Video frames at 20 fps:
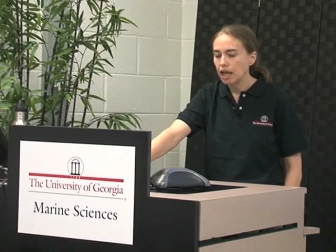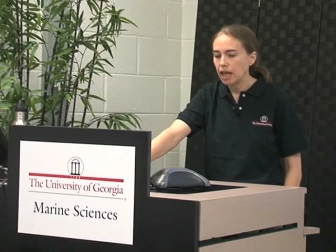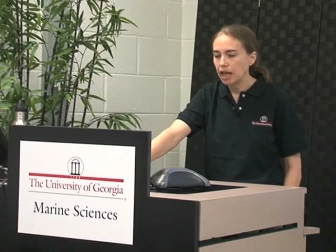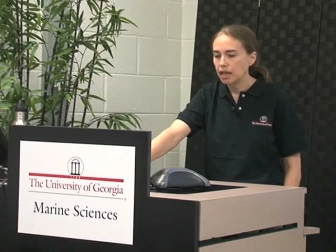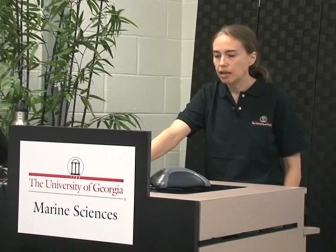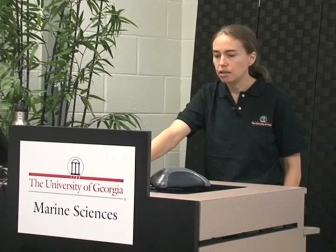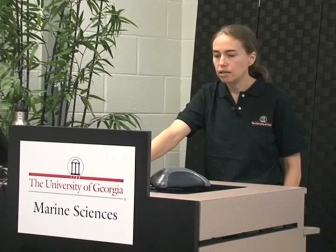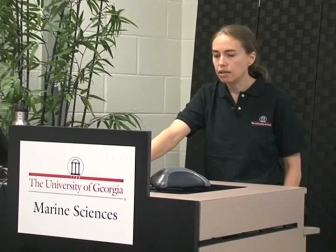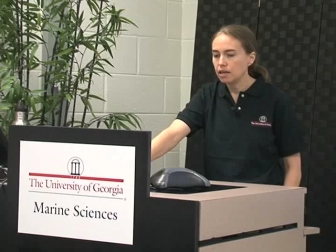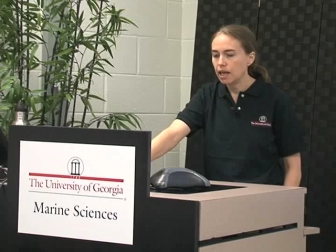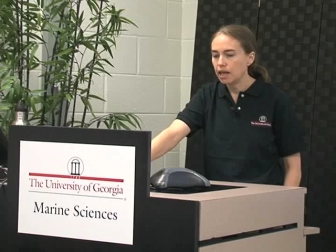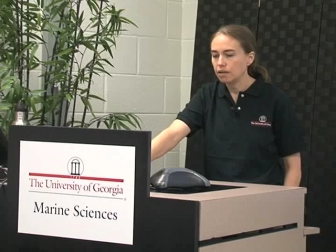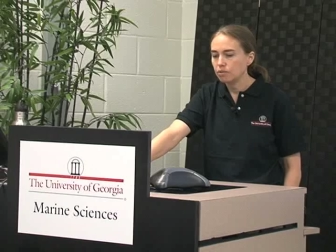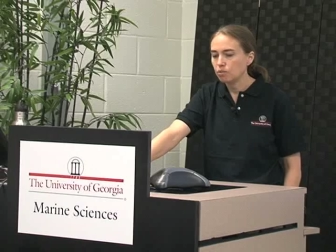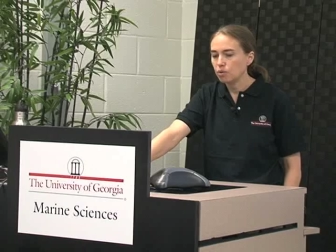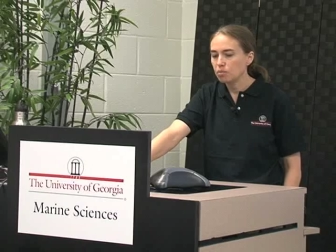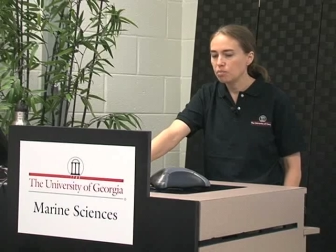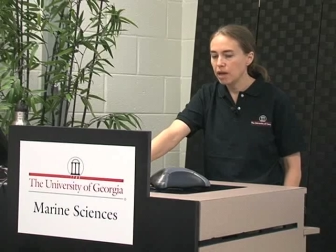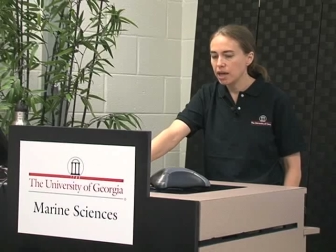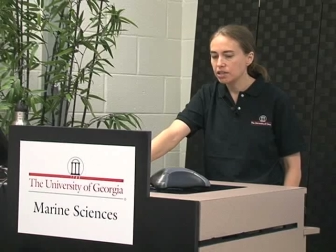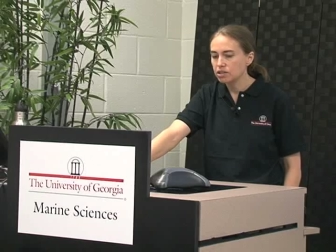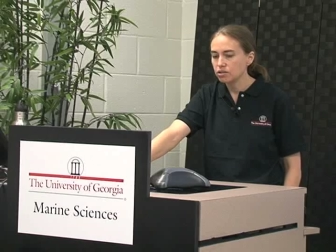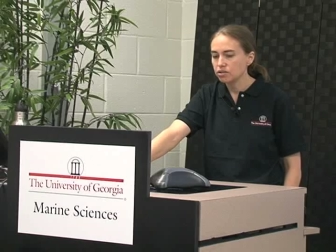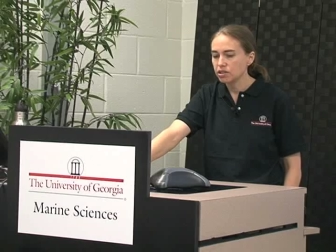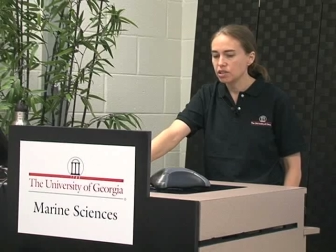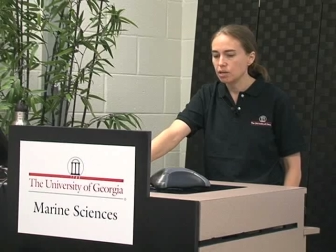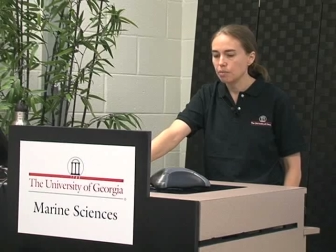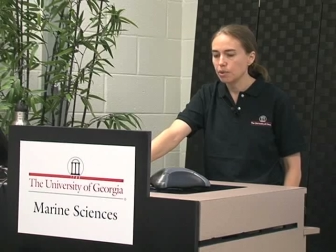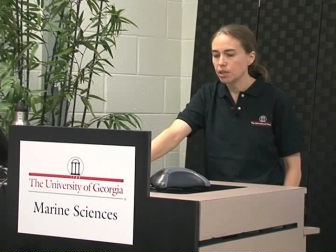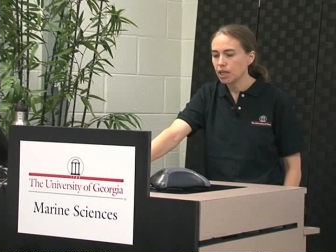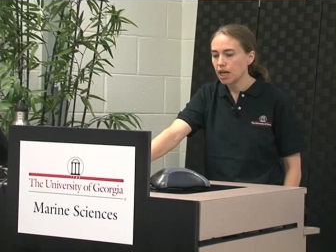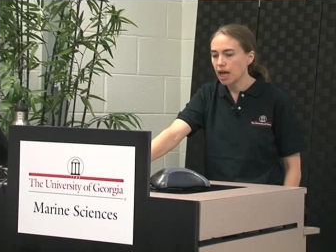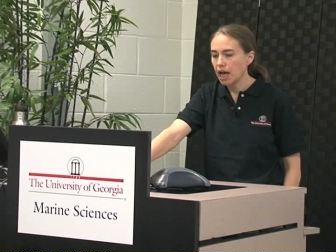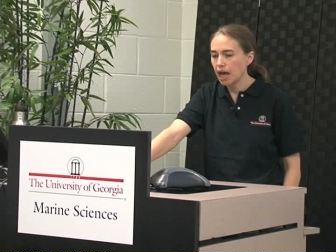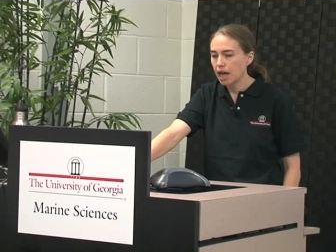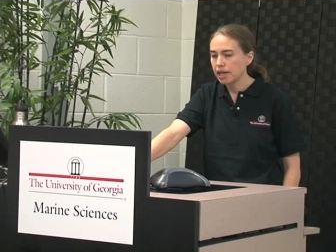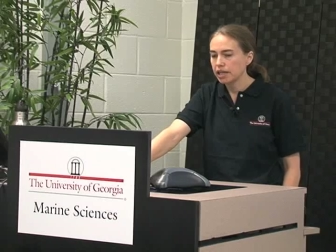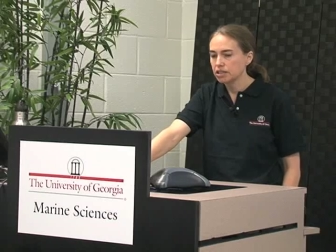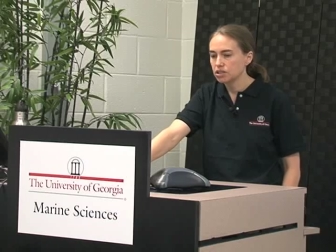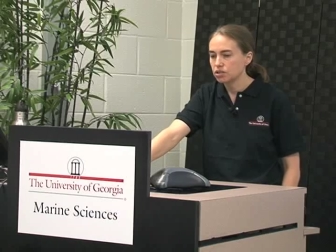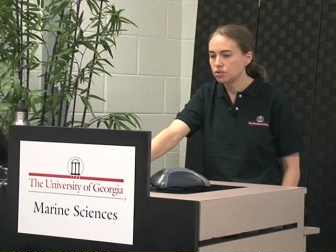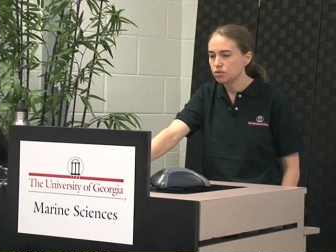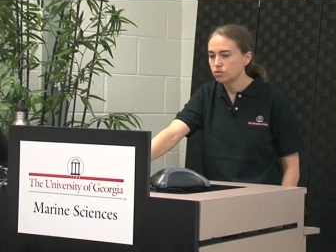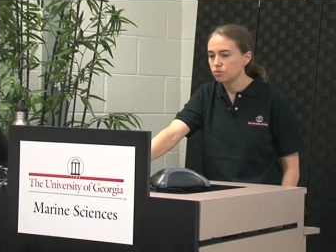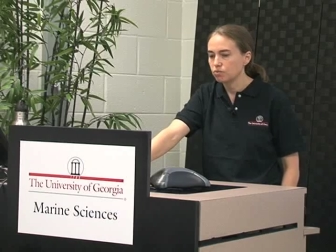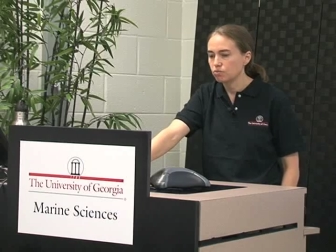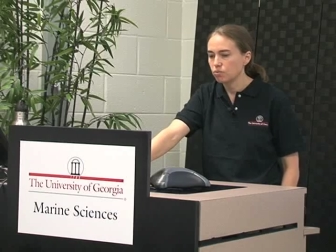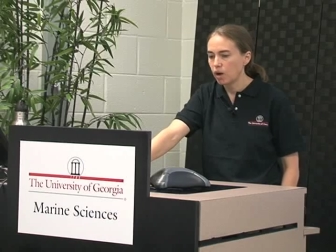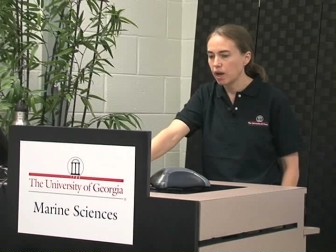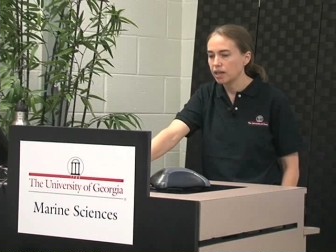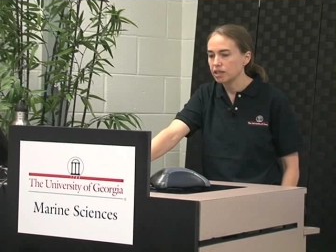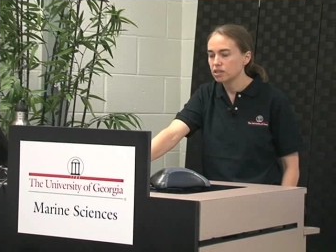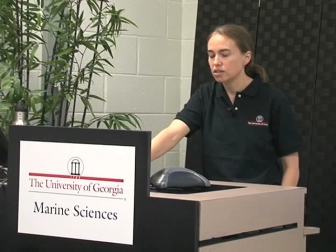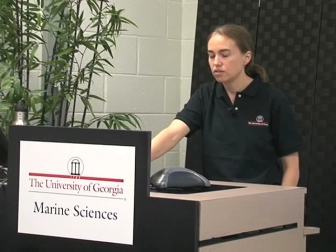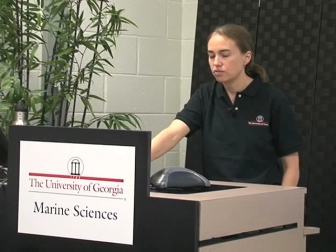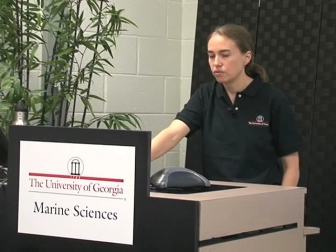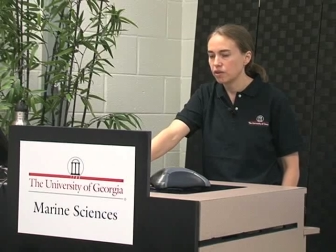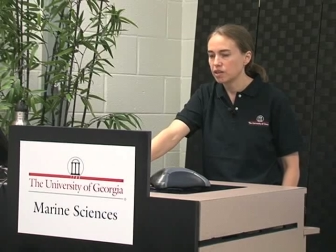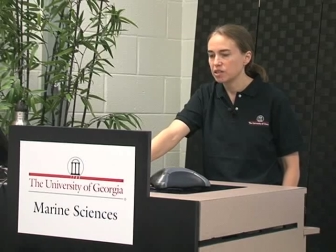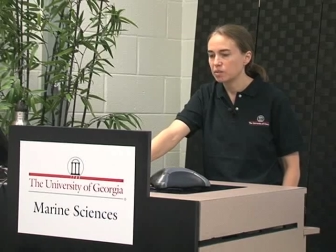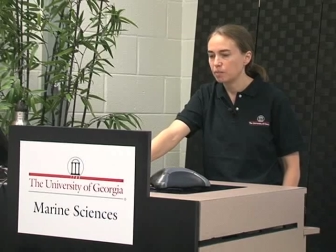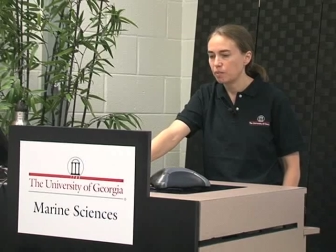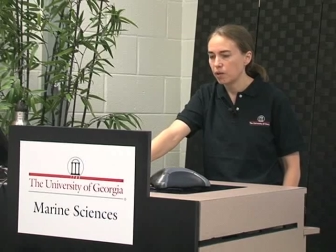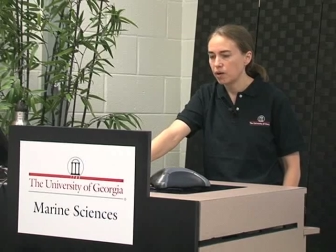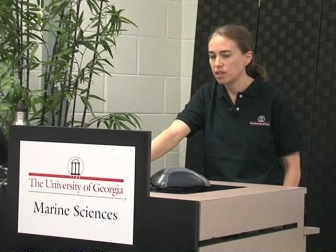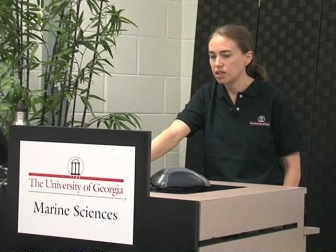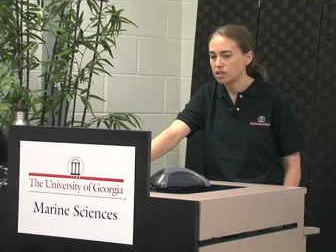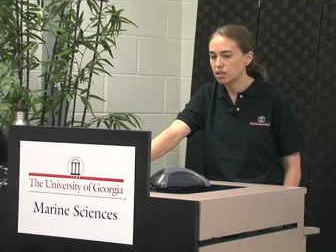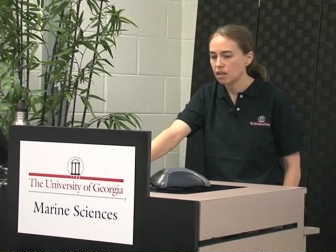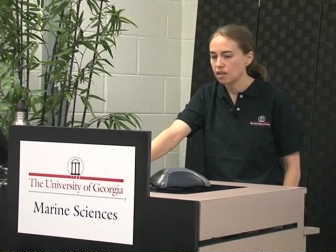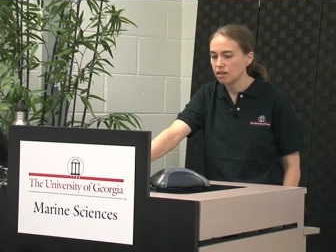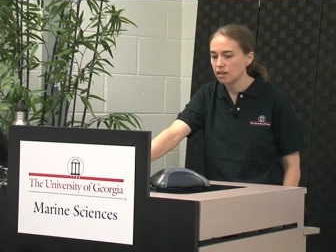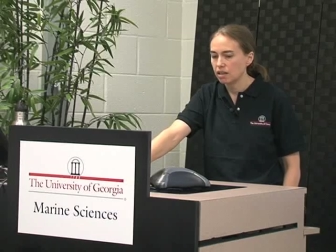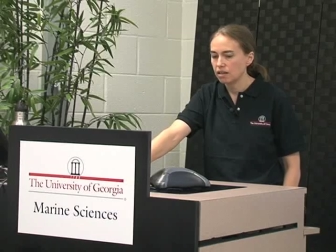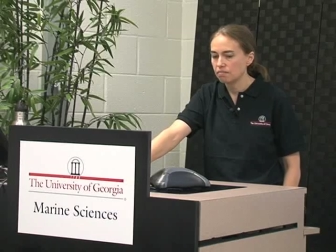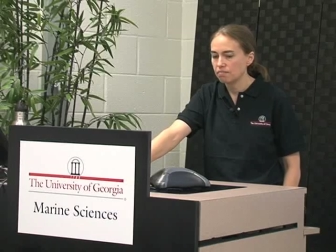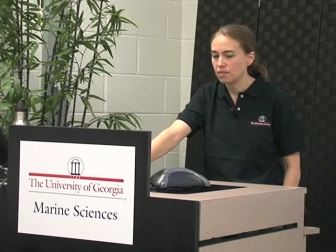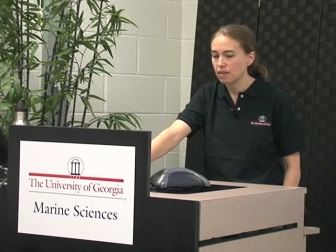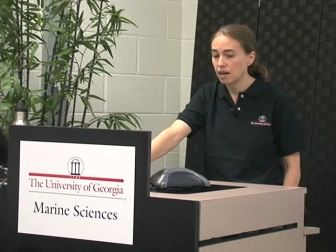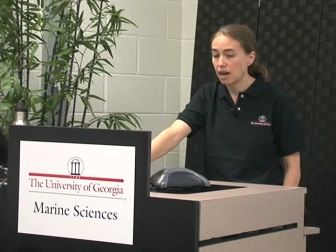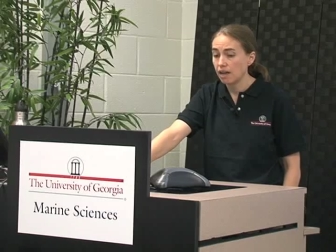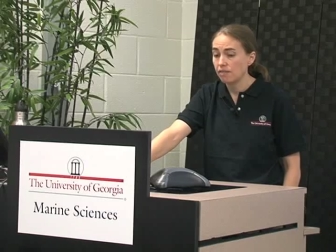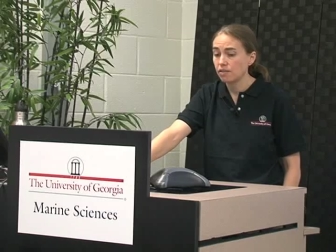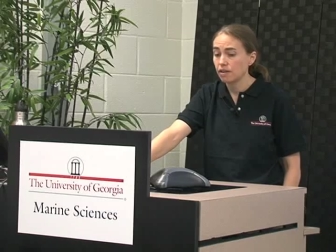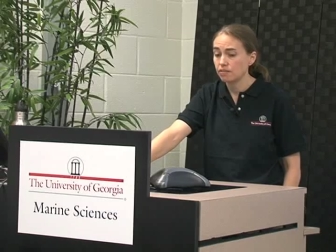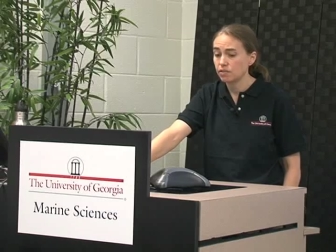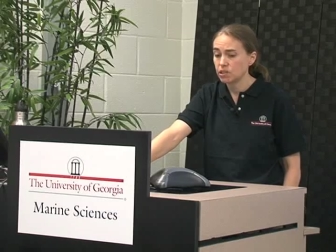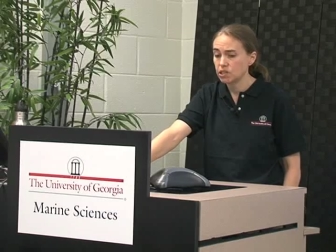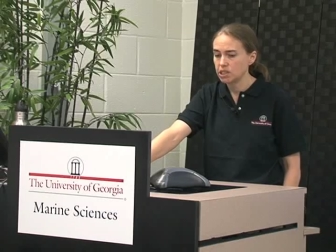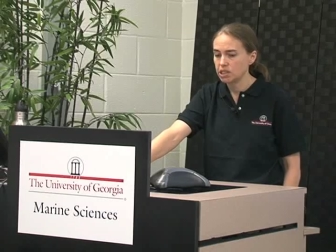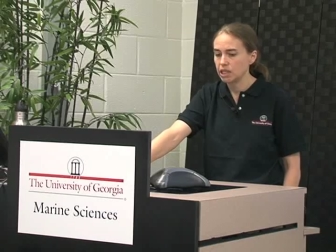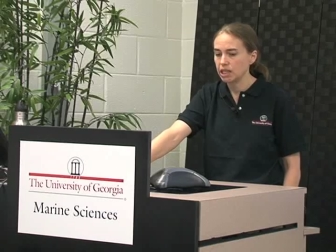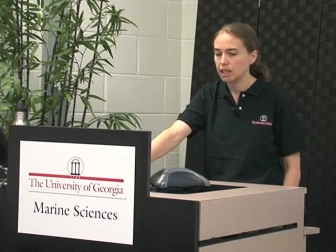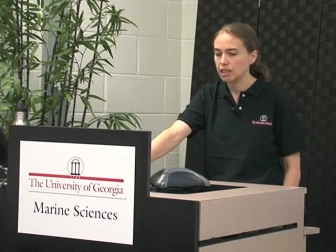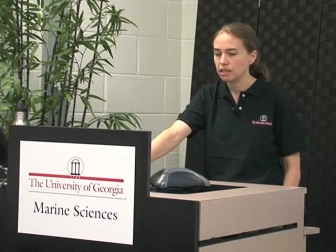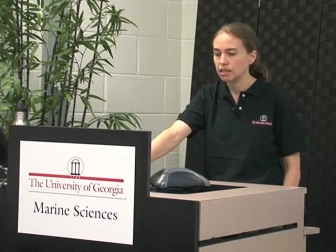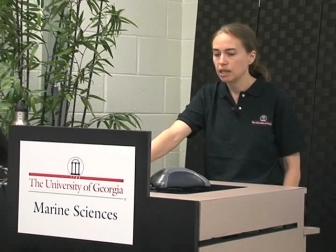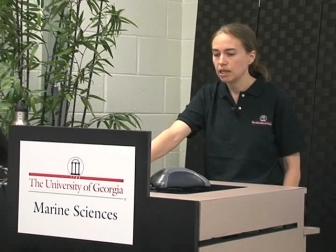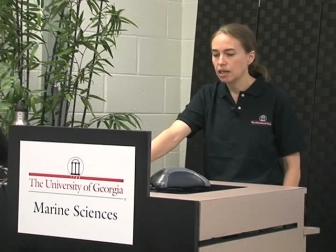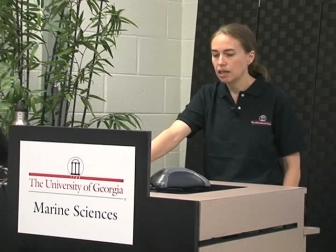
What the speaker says: and we measured some of the highest rates of respiration that I've ever seen